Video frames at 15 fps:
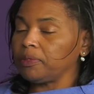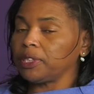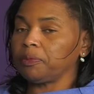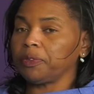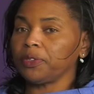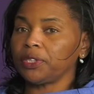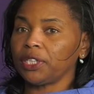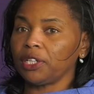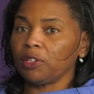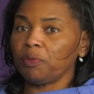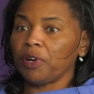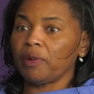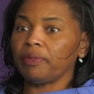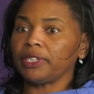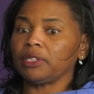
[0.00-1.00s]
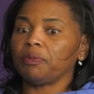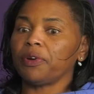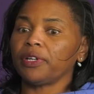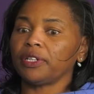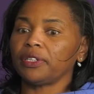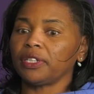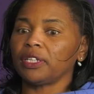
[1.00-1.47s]
the spiritual care department is a
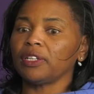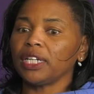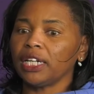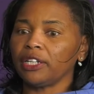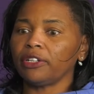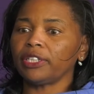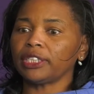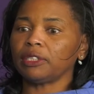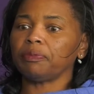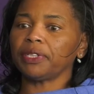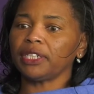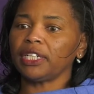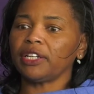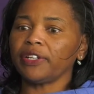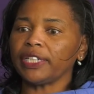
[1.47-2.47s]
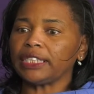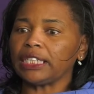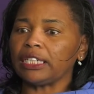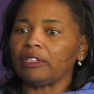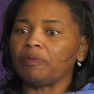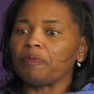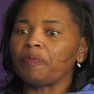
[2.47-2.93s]
part of the interdisciplinary
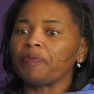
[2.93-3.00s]
team.